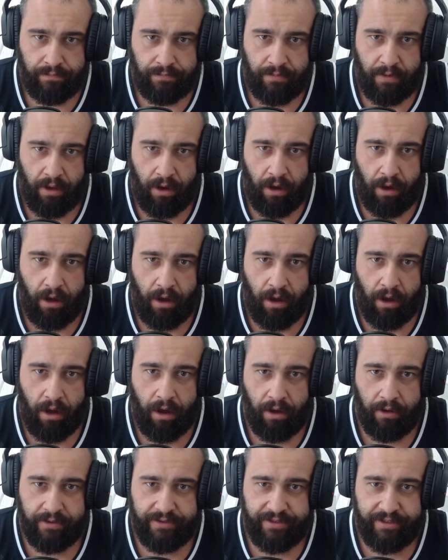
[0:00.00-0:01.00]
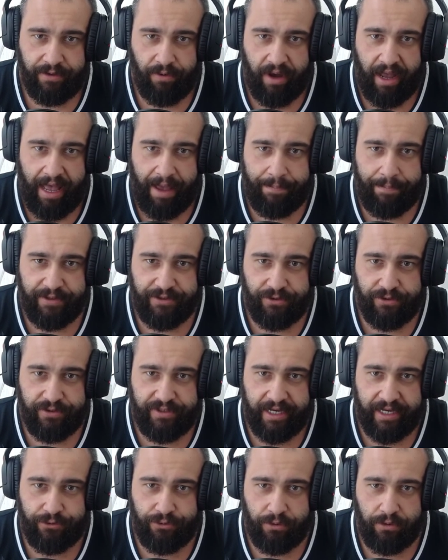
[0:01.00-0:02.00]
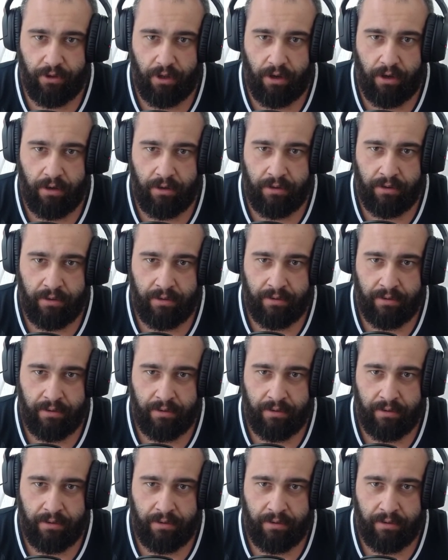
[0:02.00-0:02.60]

Oh, see what happens? You take too long.